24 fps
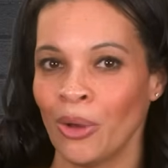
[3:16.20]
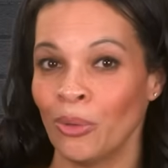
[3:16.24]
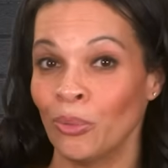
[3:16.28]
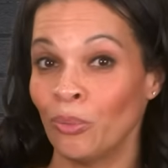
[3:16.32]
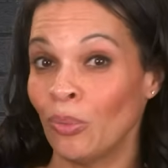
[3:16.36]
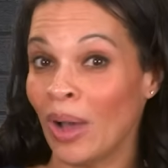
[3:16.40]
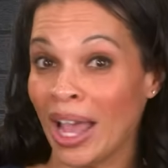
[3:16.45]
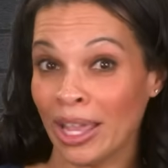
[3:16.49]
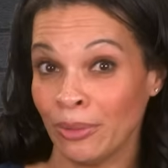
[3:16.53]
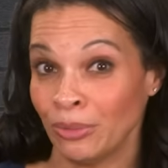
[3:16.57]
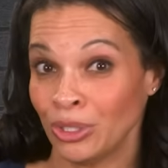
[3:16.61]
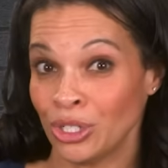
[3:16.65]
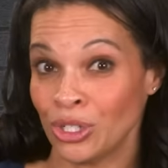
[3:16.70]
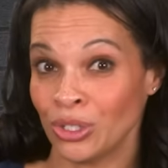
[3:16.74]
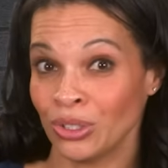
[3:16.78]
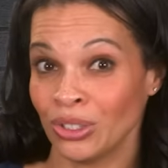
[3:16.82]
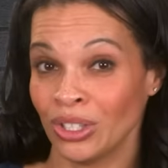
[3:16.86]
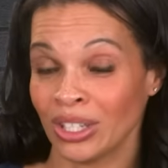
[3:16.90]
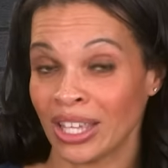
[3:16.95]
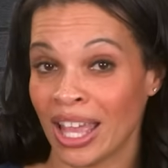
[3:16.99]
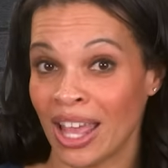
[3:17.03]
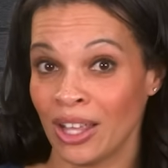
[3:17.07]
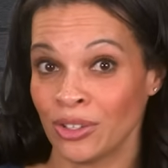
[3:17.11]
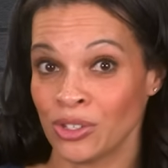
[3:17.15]
Why would you
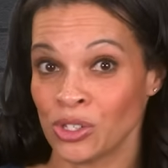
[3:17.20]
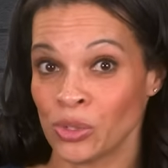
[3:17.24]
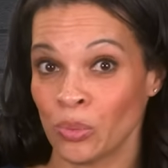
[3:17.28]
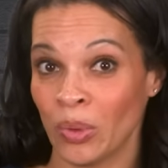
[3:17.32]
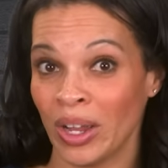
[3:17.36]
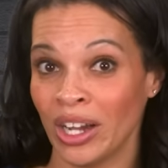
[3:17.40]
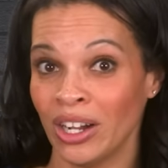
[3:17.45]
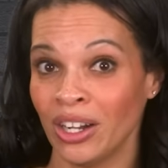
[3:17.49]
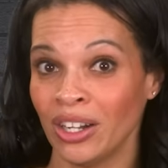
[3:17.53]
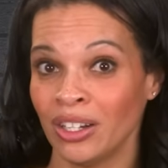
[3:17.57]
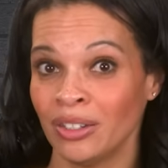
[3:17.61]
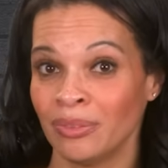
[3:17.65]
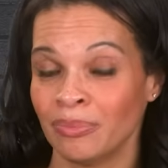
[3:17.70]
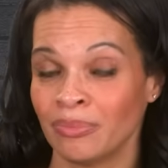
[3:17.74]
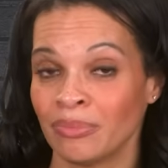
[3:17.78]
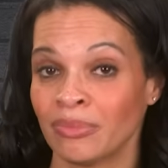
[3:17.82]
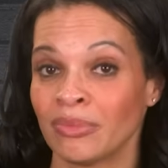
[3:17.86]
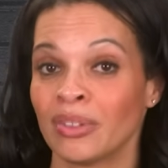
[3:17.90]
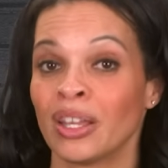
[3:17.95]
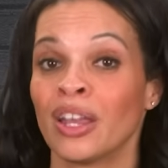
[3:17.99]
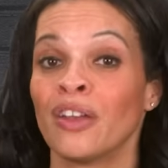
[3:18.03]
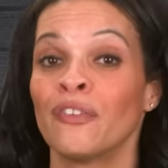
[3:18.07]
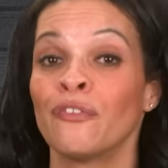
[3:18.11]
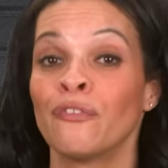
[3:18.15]
look elsewhere?
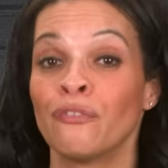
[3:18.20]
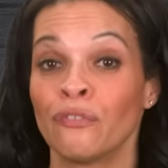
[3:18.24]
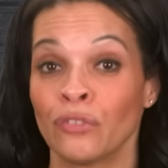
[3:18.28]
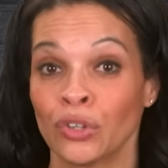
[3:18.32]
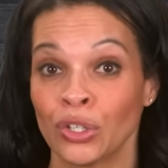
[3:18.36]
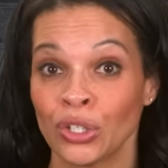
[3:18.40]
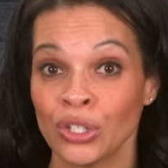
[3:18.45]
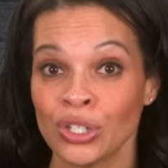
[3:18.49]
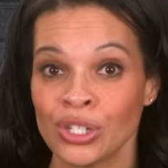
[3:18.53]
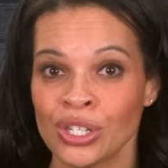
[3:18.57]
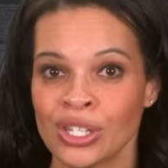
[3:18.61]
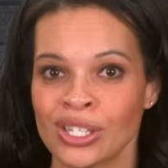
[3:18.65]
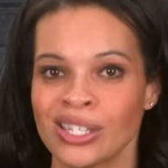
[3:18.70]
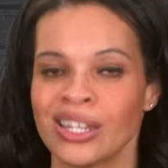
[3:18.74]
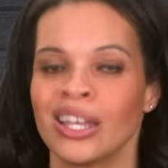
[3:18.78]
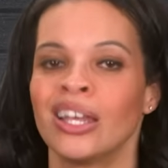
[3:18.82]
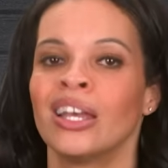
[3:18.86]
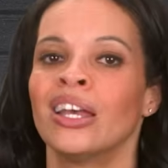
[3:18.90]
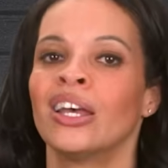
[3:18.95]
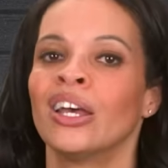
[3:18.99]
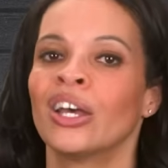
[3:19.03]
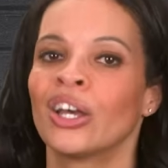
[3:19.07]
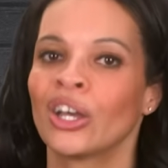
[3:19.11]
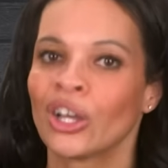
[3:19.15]
First,
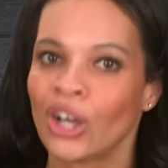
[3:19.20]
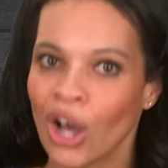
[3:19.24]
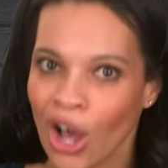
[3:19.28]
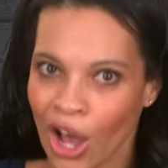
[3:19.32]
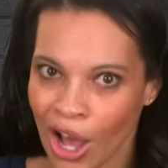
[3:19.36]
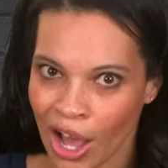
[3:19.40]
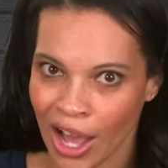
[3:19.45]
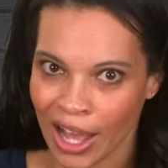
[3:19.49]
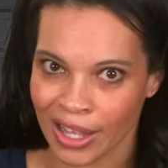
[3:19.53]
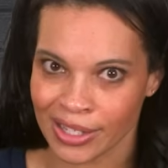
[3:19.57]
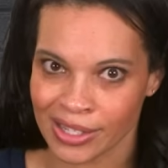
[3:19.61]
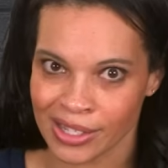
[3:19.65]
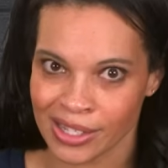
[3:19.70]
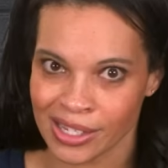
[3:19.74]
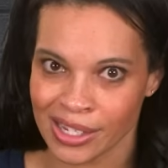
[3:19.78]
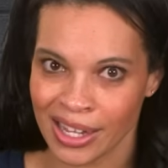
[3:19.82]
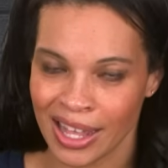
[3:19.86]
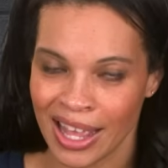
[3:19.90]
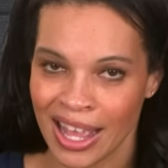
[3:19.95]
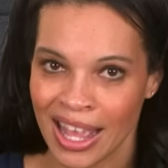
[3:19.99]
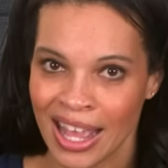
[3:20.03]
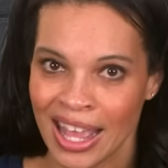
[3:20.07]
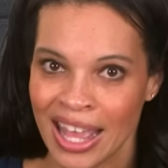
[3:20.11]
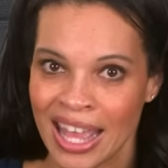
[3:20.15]
cost.
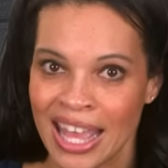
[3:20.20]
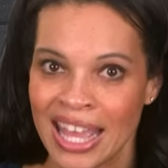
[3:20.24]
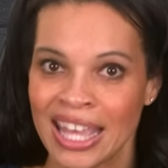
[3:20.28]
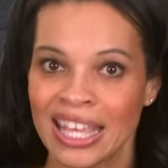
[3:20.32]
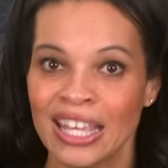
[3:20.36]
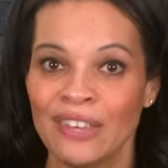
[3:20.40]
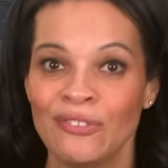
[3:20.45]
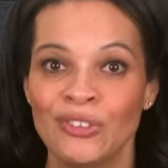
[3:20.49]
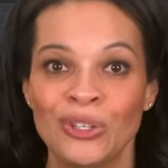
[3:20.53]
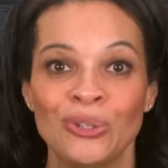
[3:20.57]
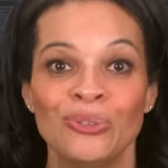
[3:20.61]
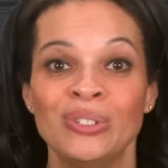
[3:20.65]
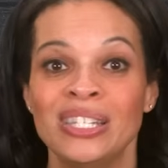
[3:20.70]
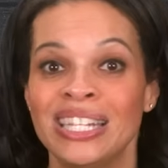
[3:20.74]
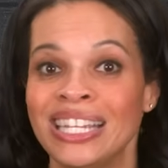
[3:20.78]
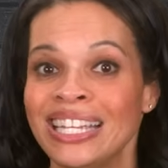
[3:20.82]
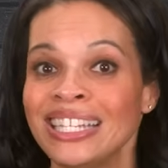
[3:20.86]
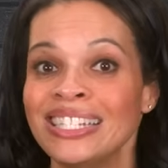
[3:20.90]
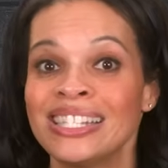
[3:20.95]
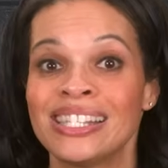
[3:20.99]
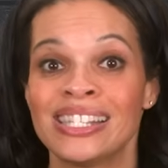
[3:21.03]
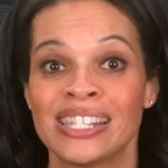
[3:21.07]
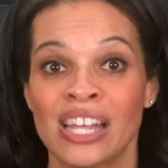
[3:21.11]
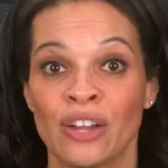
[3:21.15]
If you
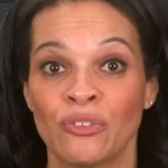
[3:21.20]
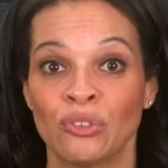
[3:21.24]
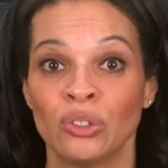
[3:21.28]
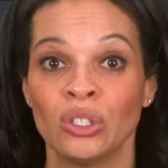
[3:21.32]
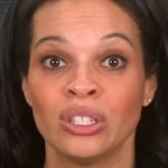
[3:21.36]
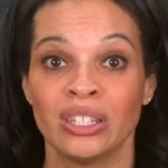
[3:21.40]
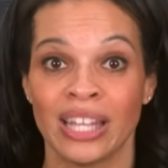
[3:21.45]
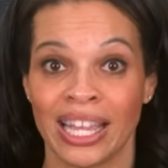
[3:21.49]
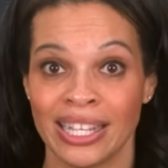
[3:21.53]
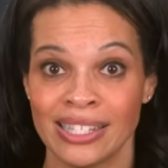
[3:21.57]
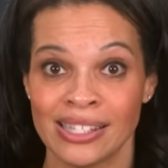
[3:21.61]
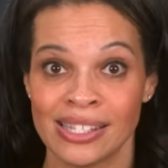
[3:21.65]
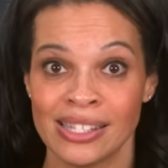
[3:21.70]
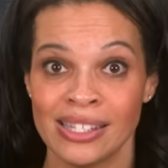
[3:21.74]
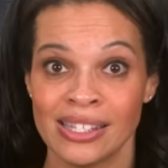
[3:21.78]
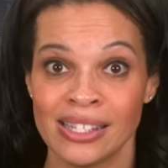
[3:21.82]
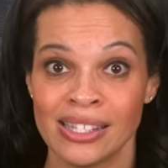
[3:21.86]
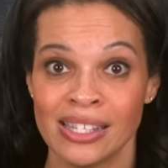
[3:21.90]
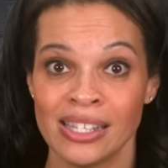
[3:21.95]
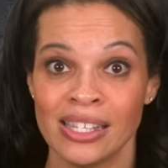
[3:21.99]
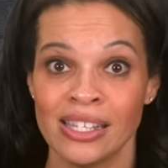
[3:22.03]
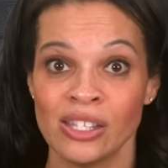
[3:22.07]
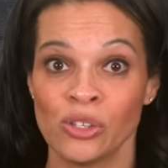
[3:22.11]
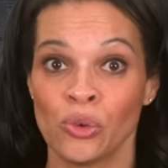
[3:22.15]
need several
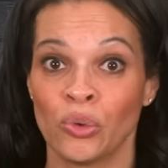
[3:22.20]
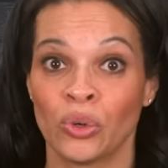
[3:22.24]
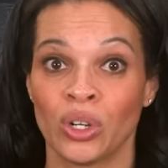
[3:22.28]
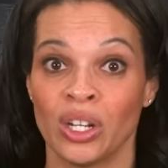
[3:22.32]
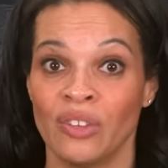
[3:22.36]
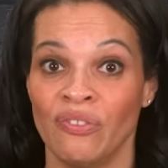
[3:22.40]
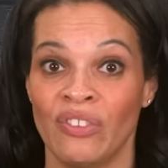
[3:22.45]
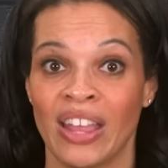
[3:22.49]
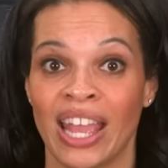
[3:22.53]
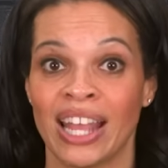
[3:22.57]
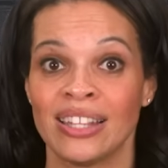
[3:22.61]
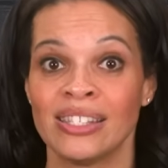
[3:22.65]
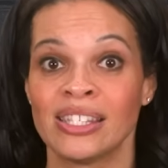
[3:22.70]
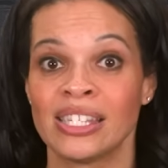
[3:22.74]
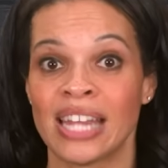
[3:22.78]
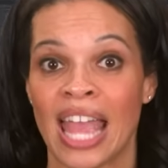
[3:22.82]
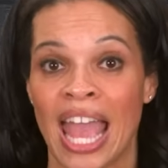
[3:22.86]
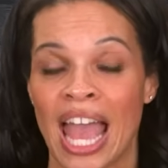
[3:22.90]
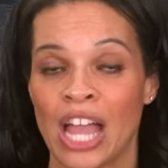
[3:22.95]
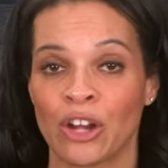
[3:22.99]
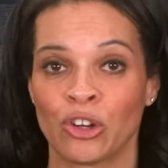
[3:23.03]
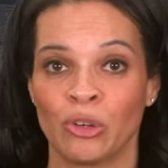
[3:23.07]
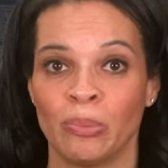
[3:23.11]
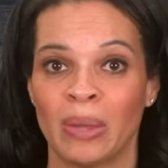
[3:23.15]
licenses or advanced
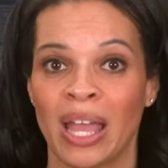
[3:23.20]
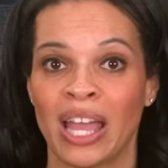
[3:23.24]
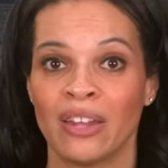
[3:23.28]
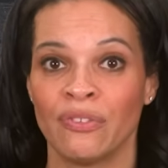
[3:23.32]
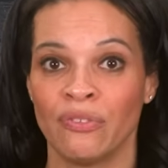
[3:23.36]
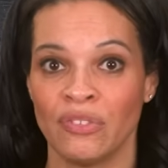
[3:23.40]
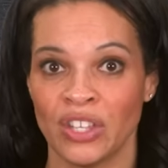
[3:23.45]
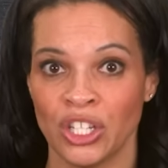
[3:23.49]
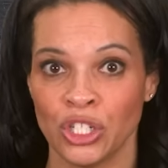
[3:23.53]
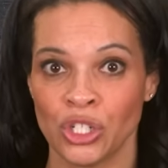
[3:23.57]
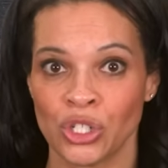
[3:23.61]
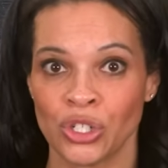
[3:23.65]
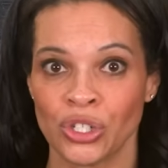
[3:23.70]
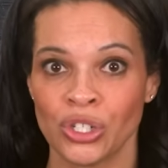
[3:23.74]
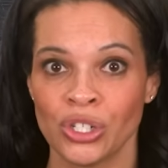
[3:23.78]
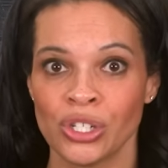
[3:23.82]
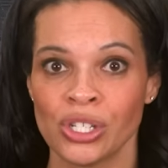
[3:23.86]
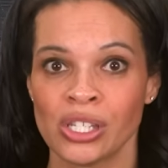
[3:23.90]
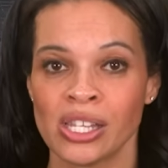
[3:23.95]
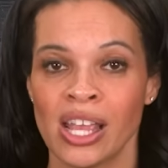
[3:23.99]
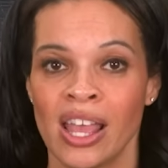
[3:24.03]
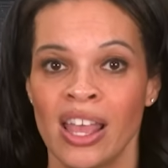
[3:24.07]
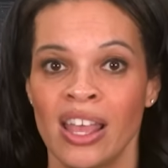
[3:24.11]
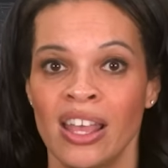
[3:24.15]
Acrobat
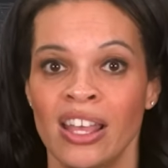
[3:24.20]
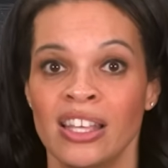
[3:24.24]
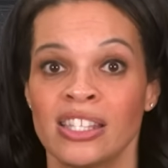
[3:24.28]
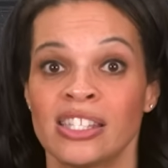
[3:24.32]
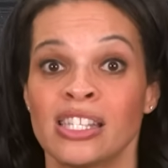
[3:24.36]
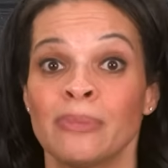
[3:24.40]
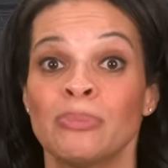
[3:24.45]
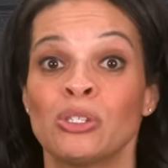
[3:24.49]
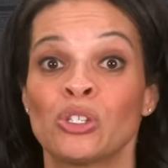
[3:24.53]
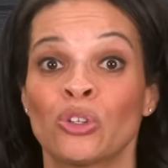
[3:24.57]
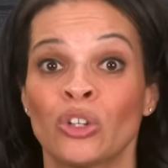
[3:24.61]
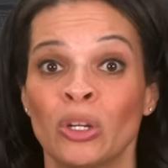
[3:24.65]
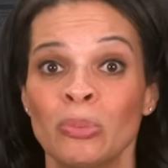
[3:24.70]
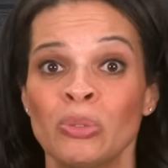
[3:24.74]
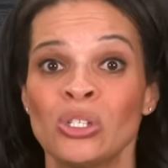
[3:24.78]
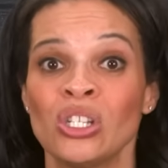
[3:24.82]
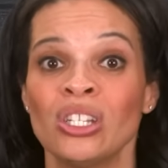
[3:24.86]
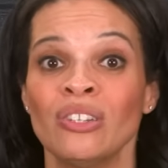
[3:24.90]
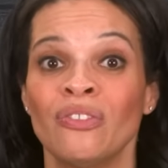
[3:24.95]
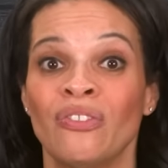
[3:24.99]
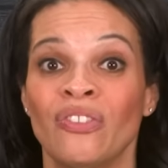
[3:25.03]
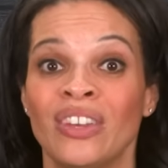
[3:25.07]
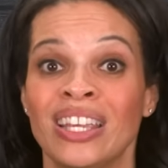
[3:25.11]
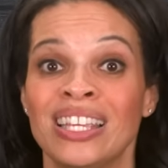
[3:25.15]
features,
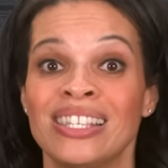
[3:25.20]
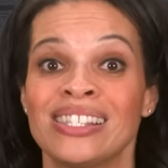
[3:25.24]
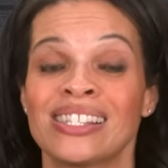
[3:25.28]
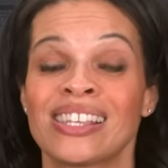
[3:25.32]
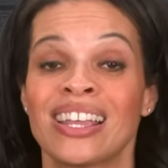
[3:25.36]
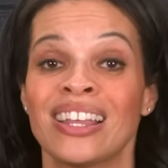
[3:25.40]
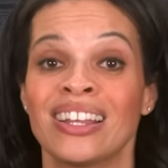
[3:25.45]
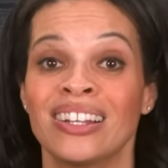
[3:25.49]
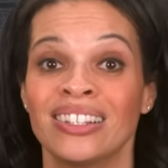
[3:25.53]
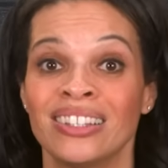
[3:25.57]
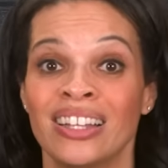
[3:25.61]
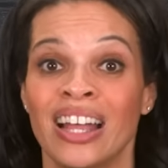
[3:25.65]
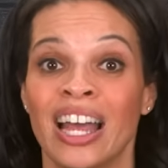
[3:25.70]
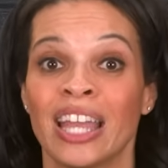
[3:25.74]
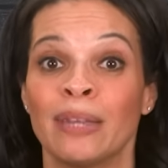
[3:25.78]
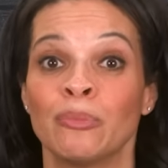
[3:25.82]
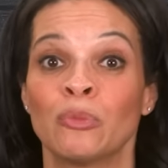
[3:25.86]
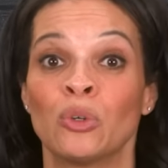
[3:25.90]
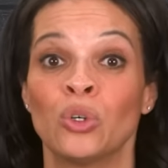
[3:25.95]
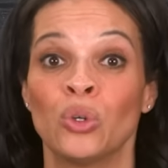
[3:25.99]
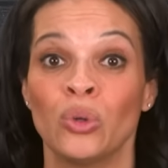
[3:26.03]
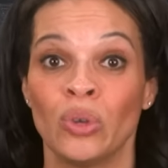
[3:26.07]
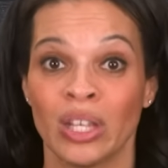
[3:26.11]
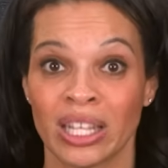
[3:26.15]
subscription fees can
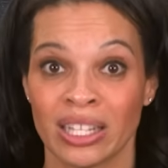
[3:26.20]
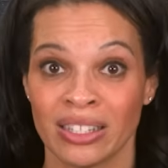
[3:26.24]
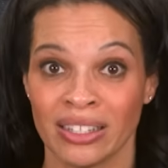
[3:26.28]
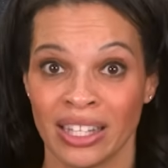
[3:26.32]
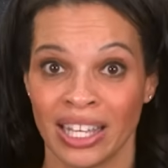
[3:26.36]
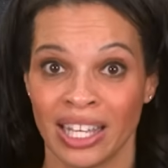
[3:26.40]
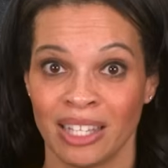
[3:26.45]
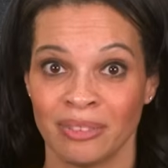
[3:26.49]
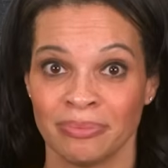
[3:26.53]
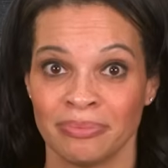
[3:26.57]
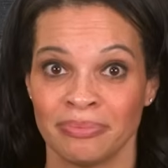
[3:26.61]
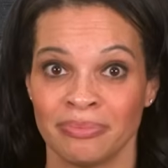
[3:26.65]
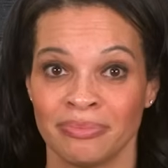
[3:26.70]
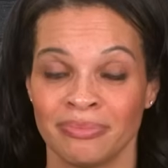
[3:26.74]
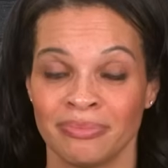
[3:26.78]
climb quickly.